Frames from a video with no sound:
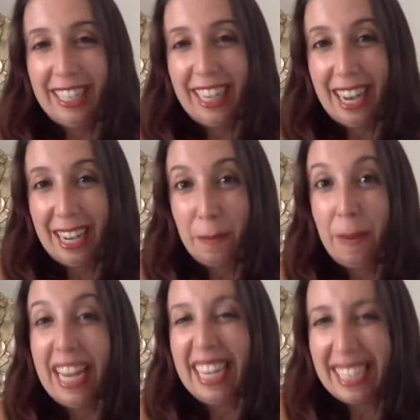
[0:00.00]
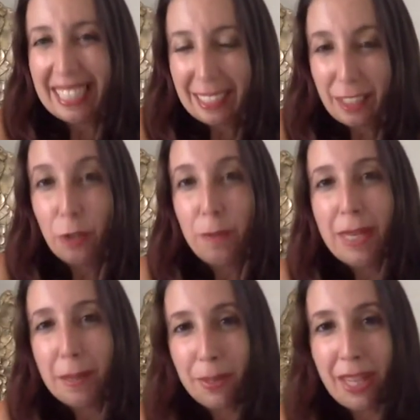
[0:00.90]
It can still
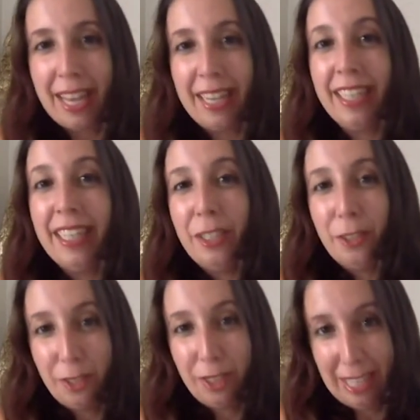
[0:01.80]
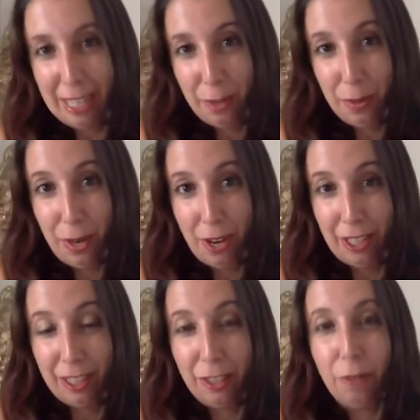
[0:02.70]
be applied to the
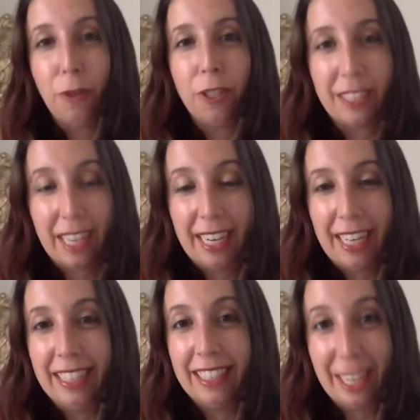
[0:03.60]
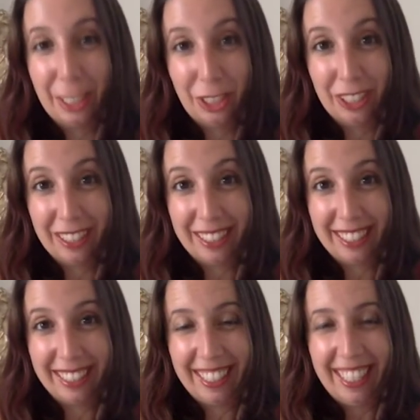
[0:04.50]
equinox for setting
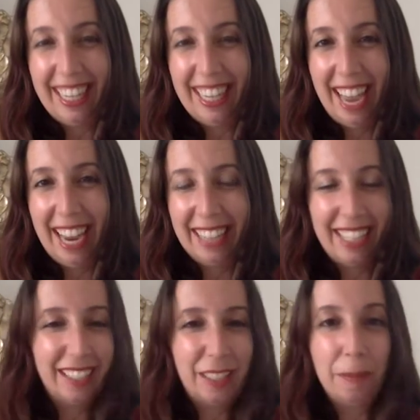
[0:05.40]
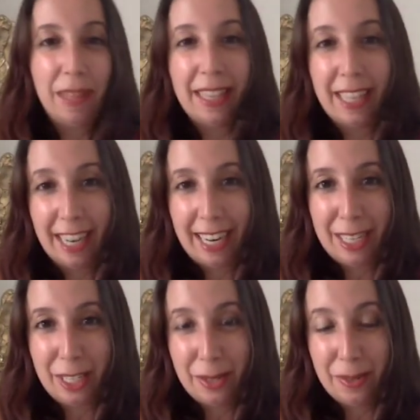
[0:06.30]
intentions. And that's something that I
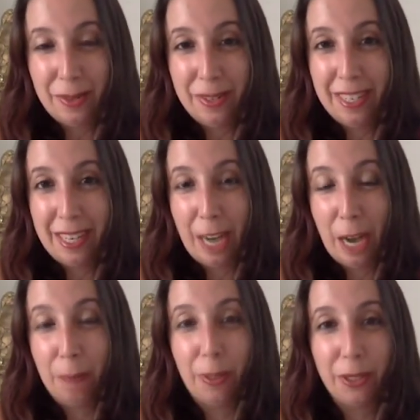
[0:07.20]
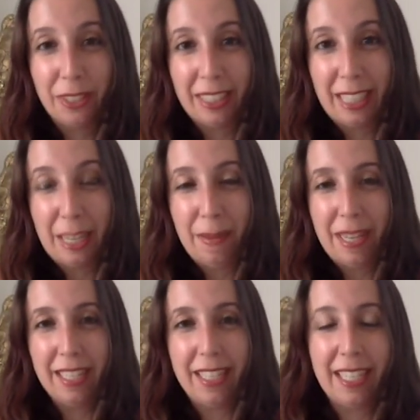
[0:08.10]
do personally,
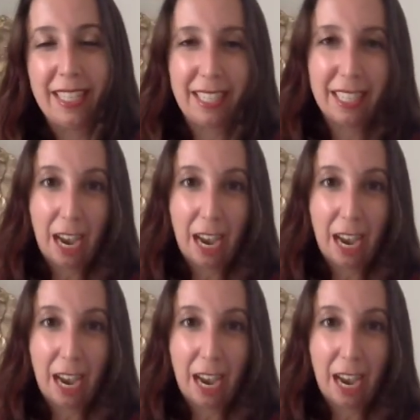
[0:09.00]
because it's a